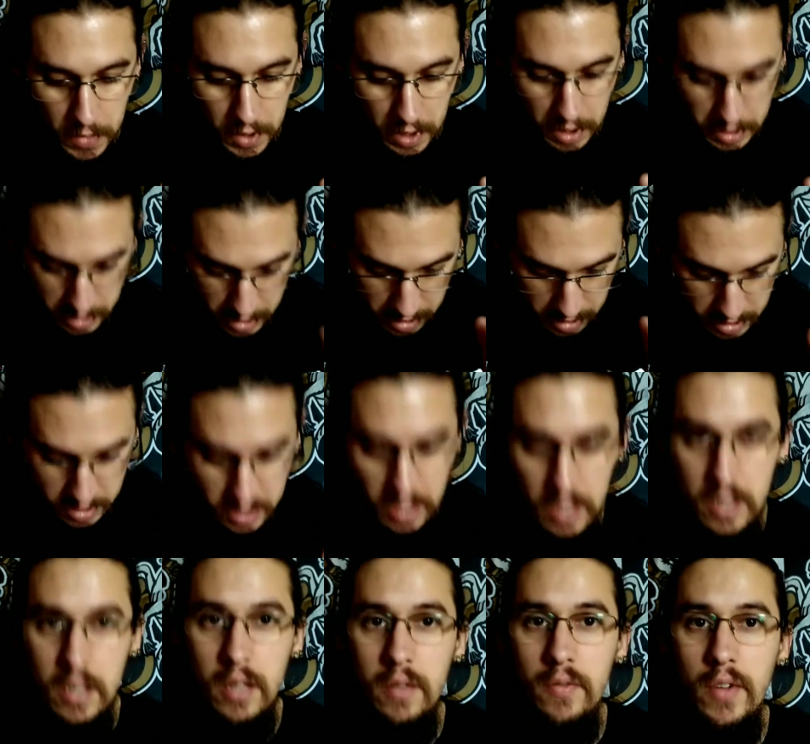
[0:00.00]
And they decide
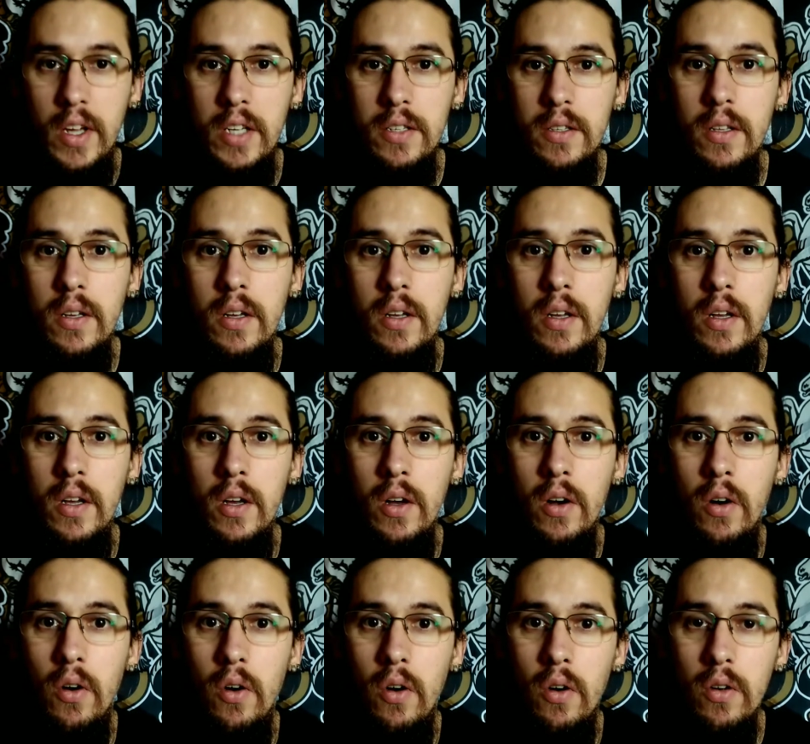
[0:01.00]
to invest
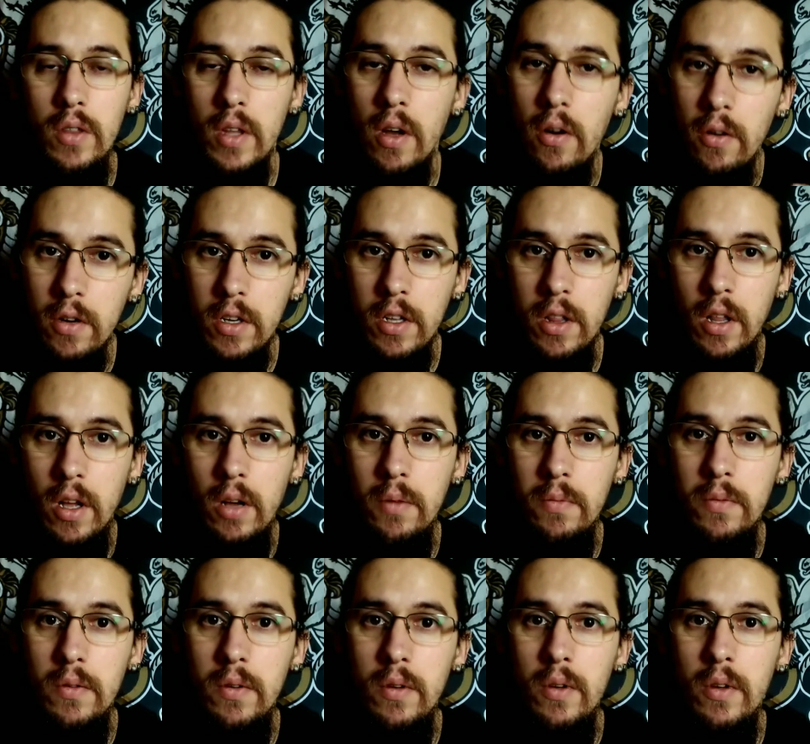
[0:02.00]
on our
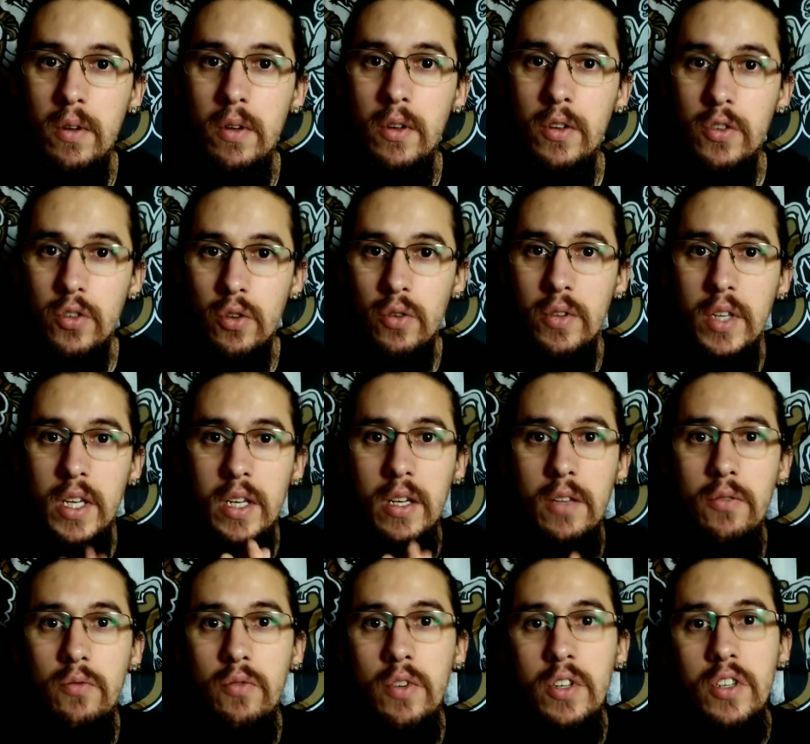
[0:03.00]
club so they
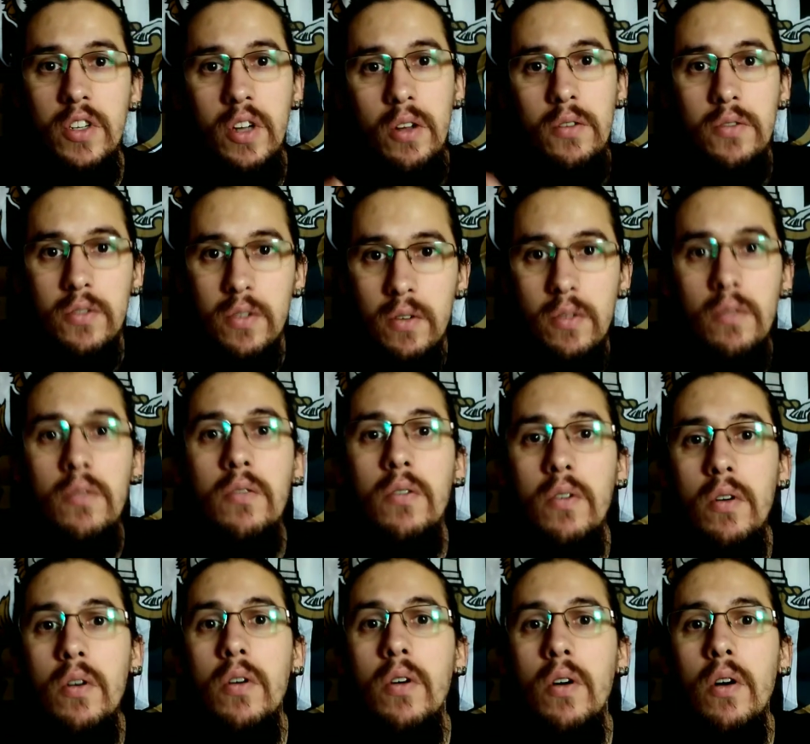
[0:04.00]
can reach also
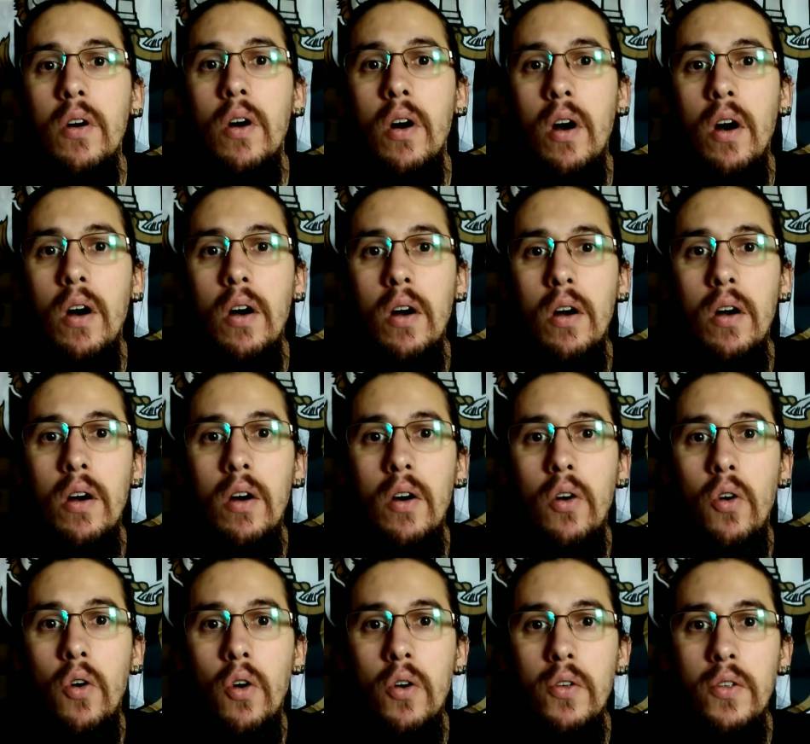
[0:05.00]
uh,
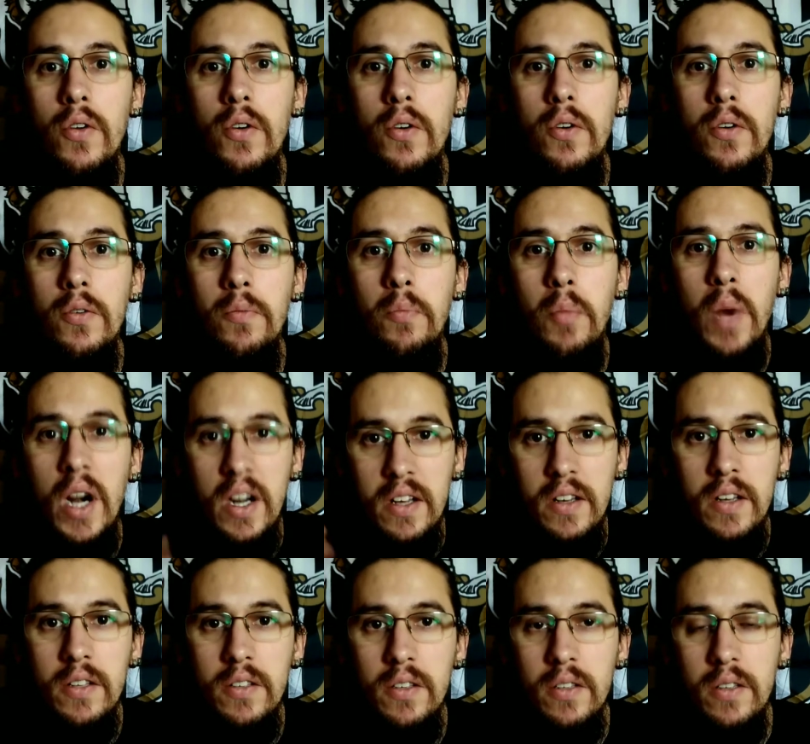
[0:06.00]
other
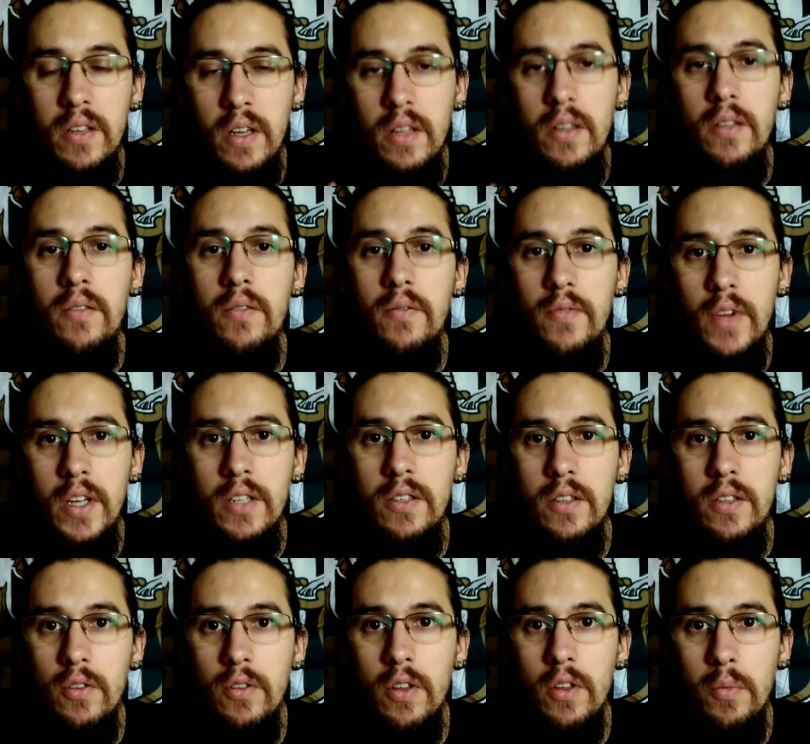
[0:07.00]
markets and can invest
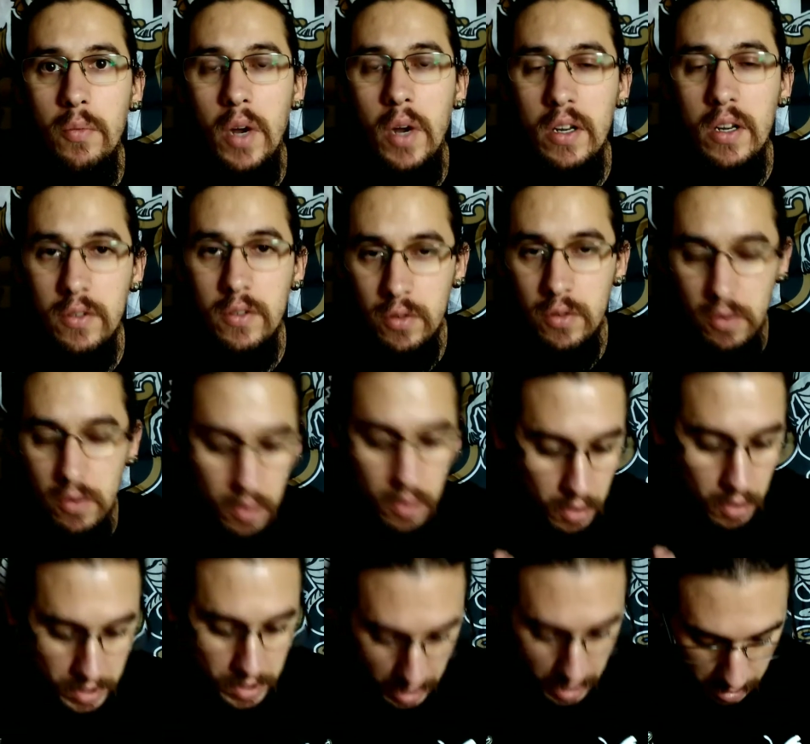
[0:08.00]
in other markets. So,
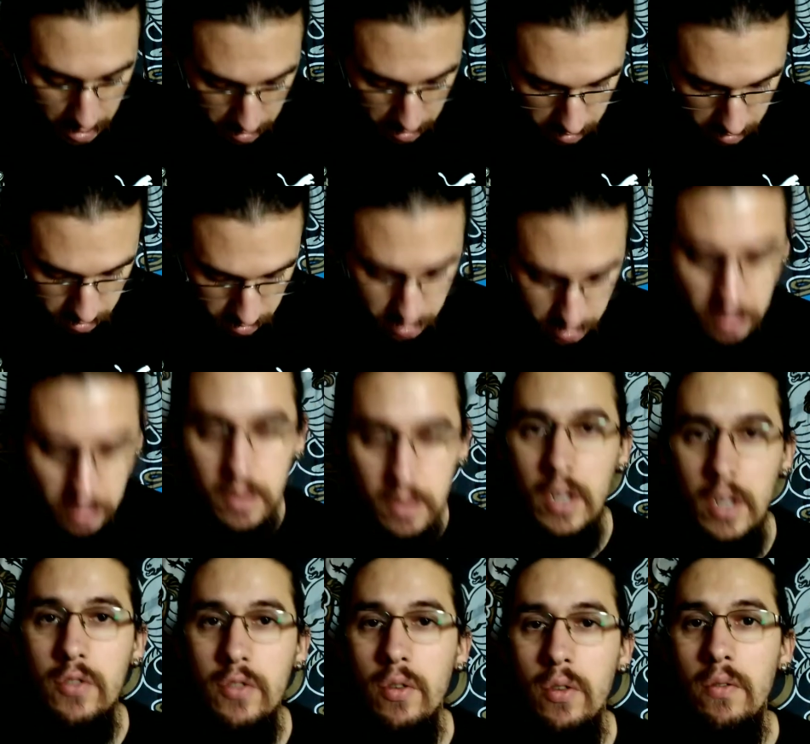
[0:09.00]
okay,
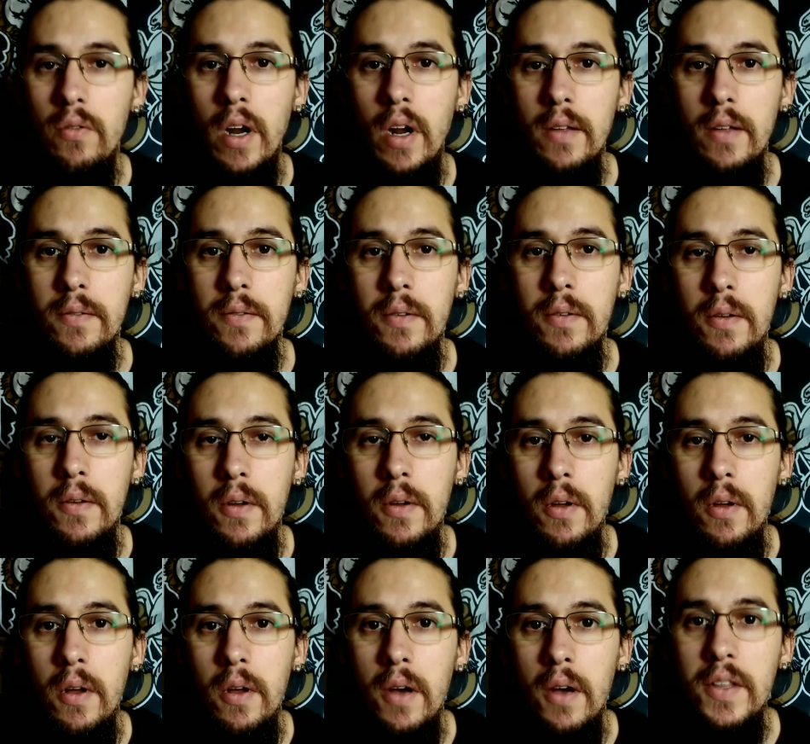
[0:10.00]
that's all right.
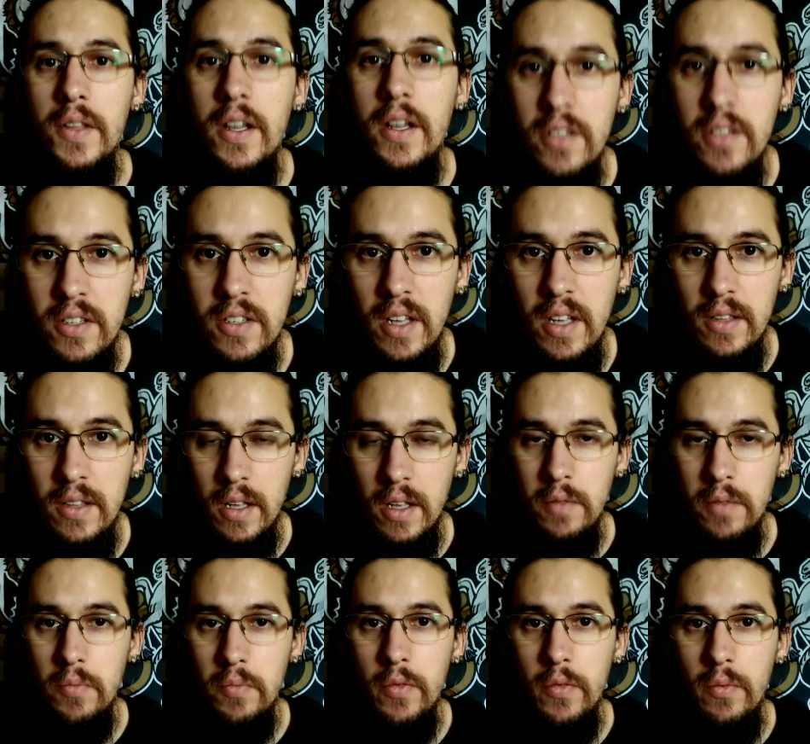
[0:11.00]
And I understand that.
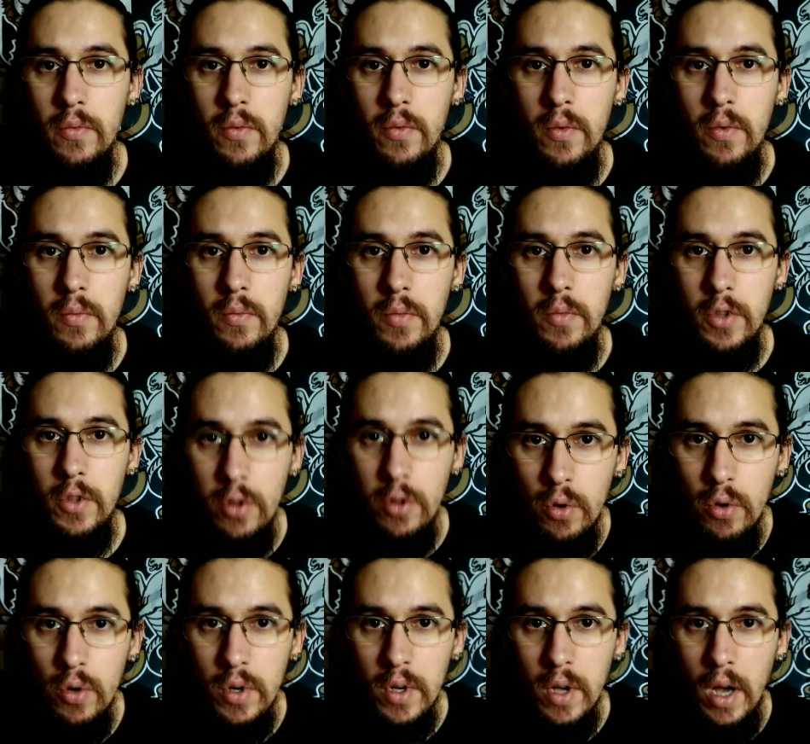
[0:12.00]
But
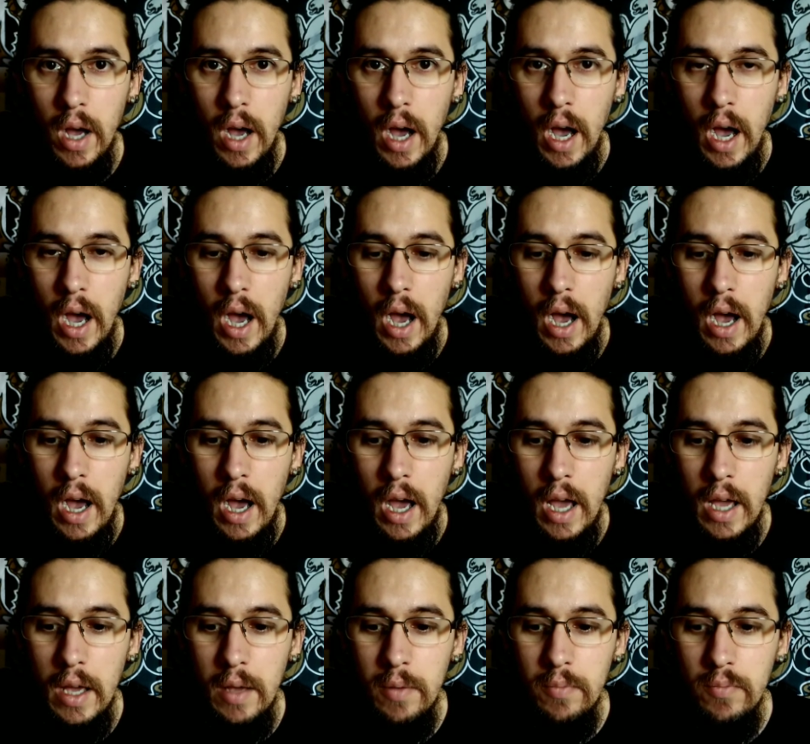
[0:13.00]
look,
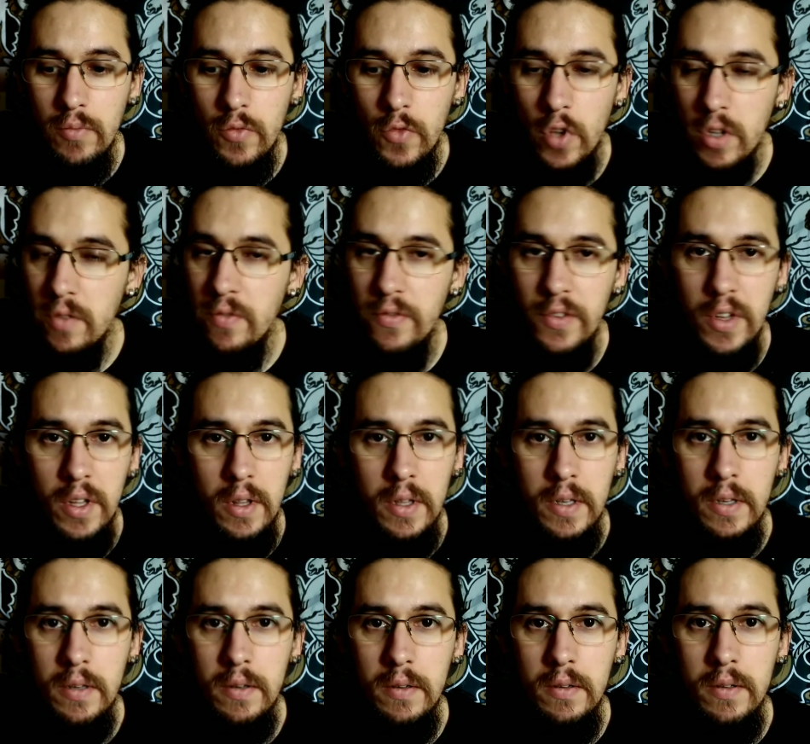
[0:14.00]
I'm not
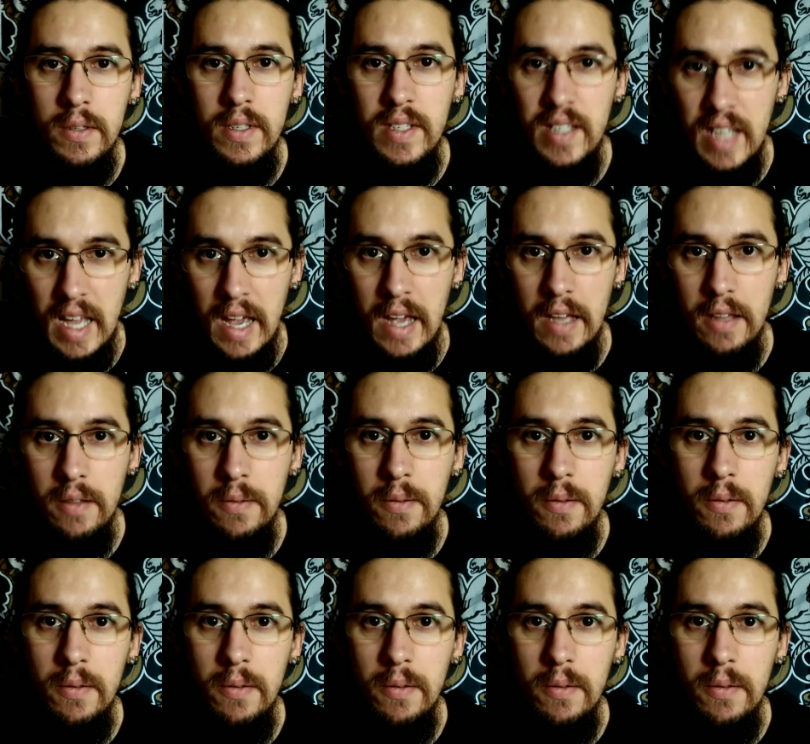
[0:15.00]
feeling sad.